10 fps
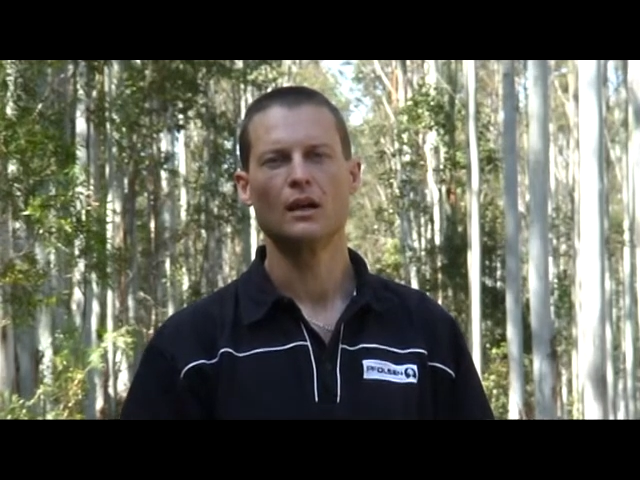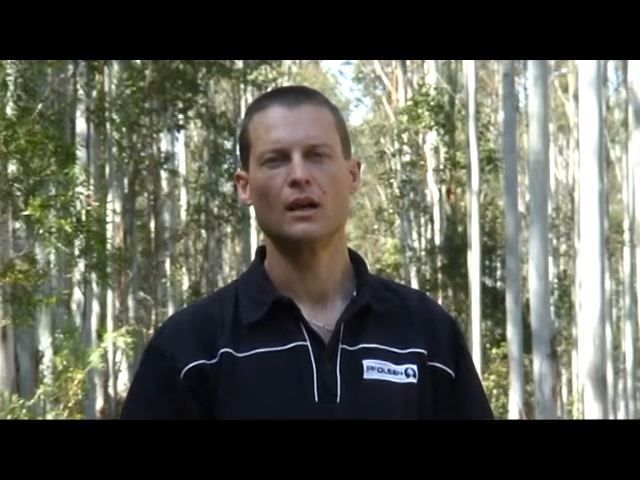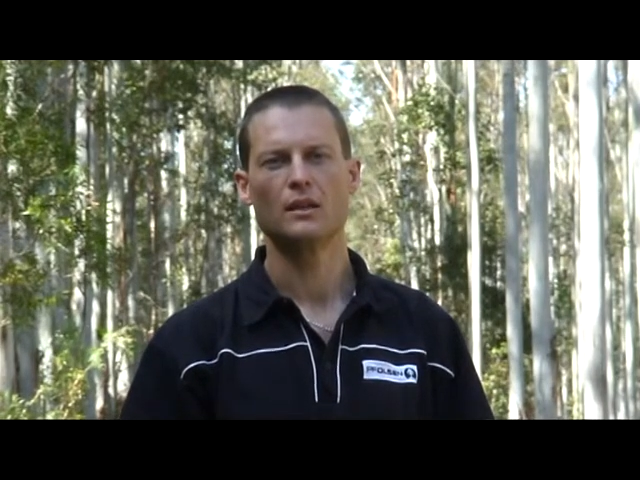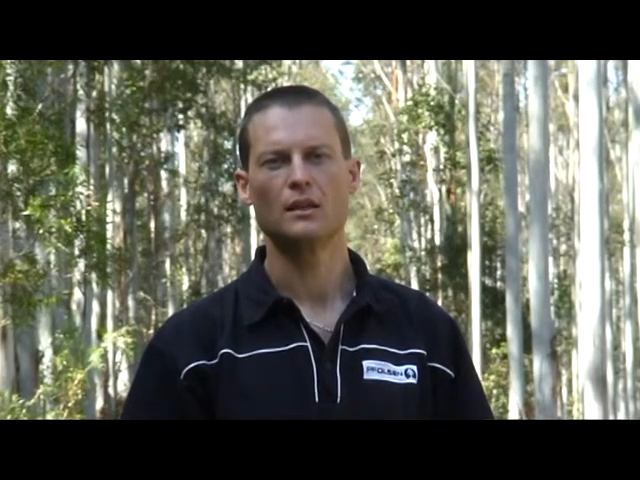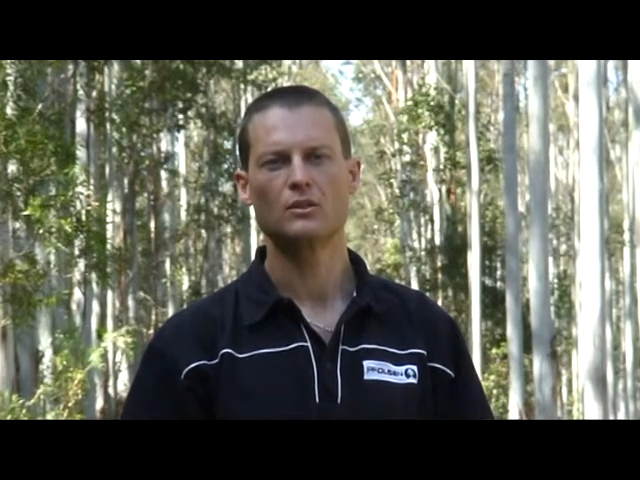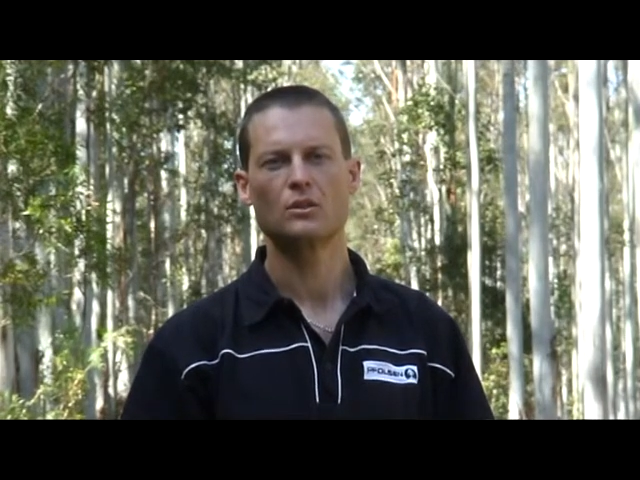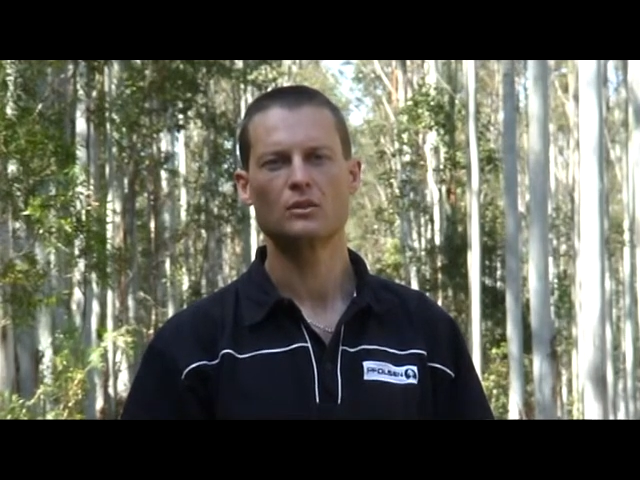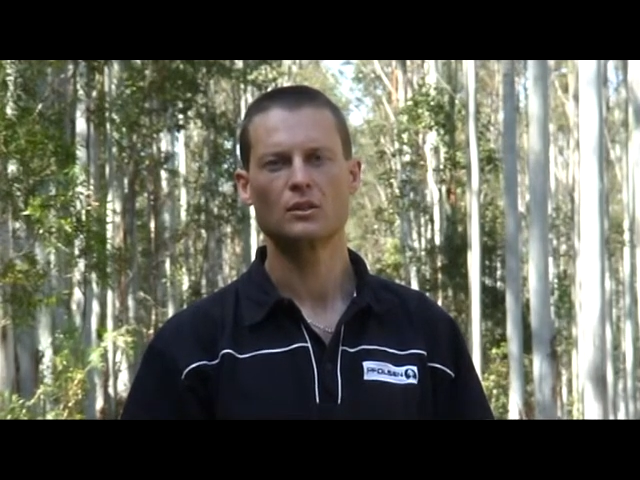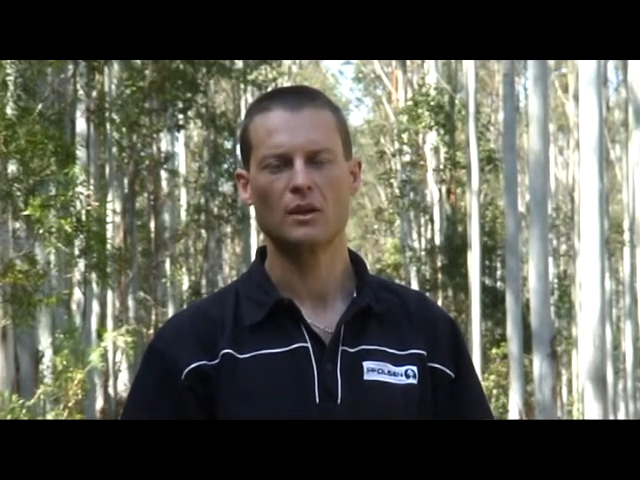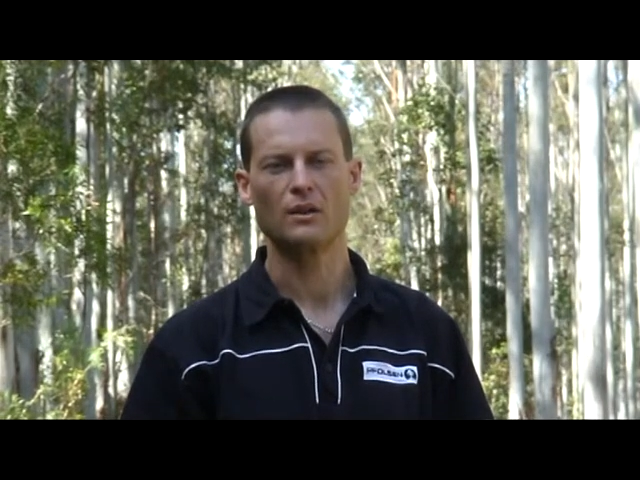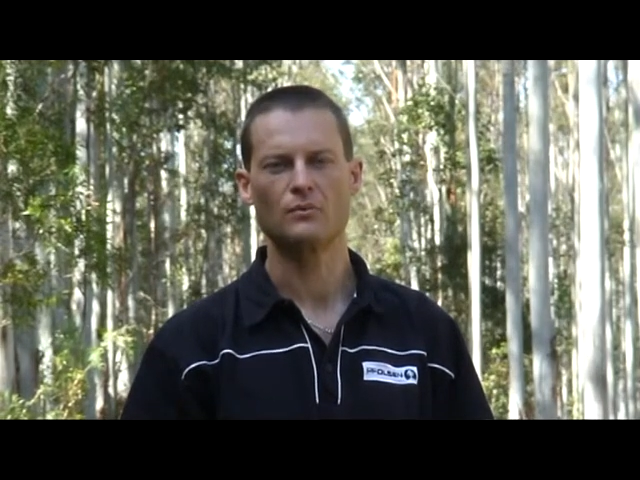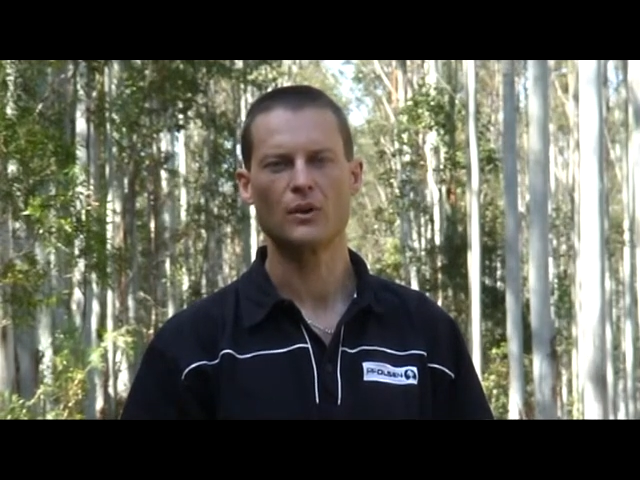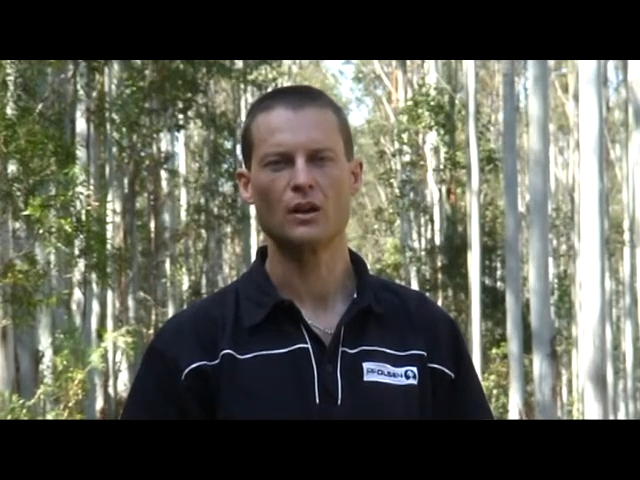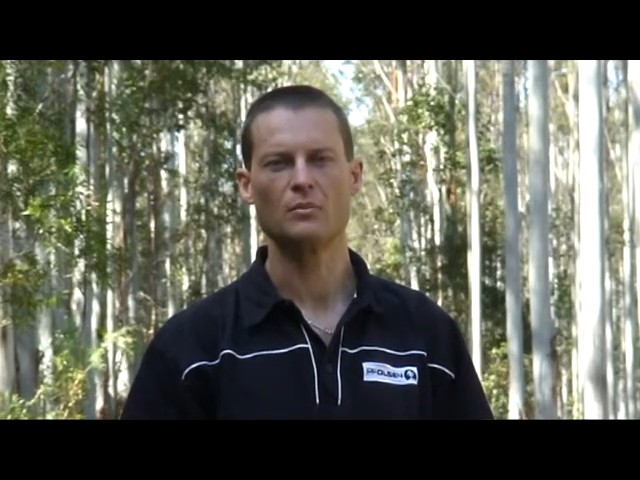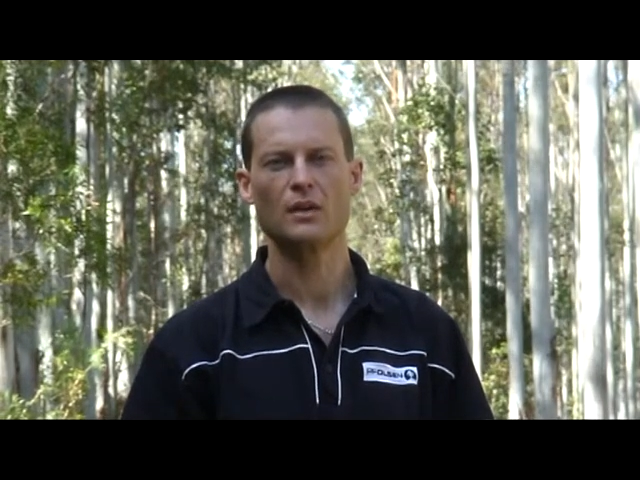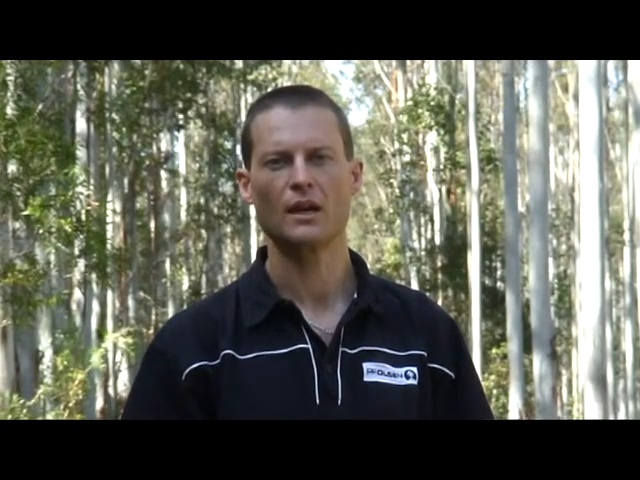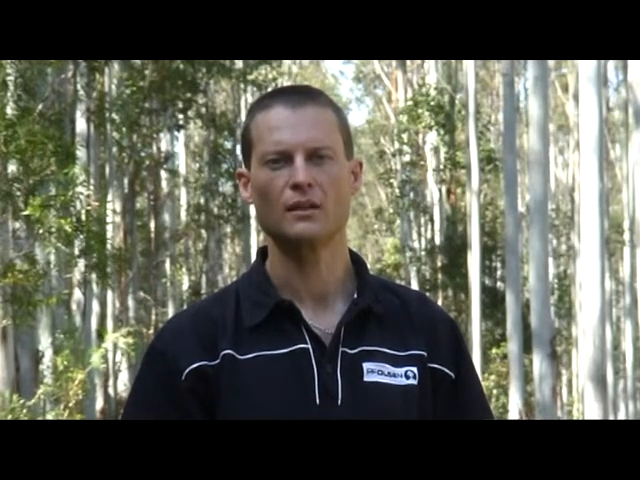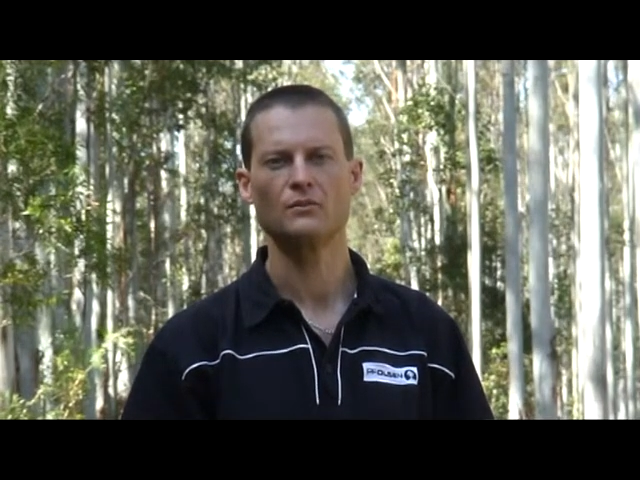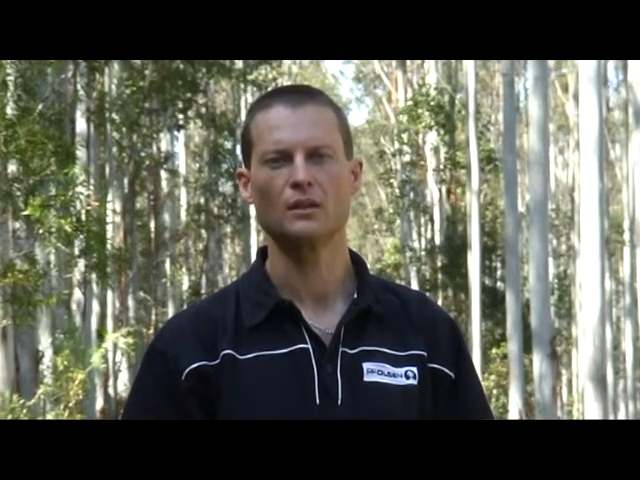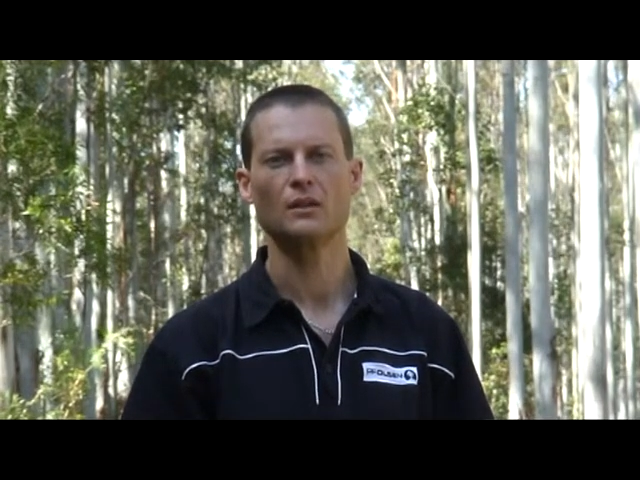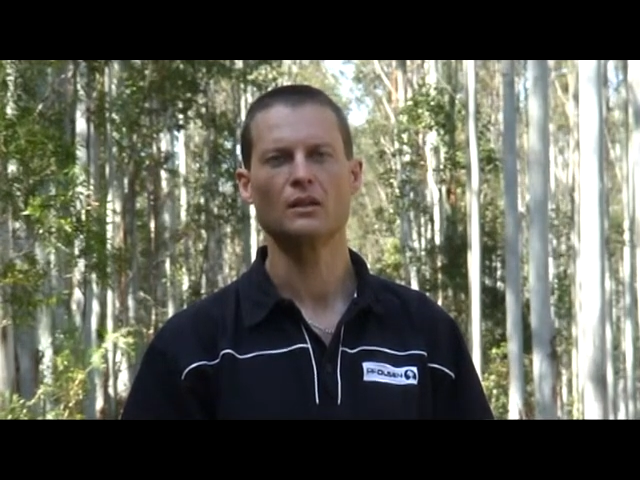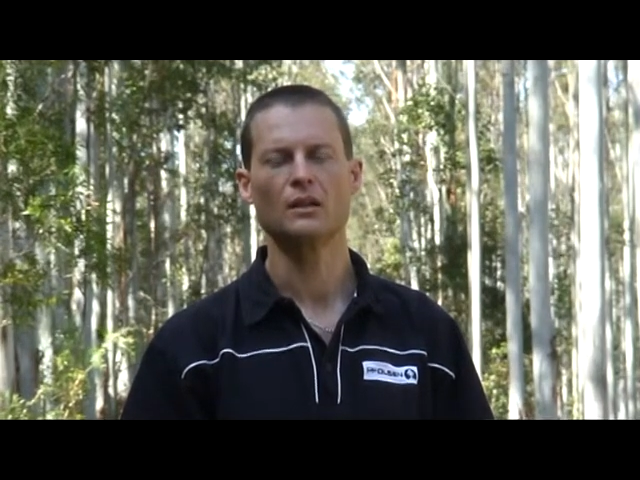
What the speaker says: and then it talks about fire behaviour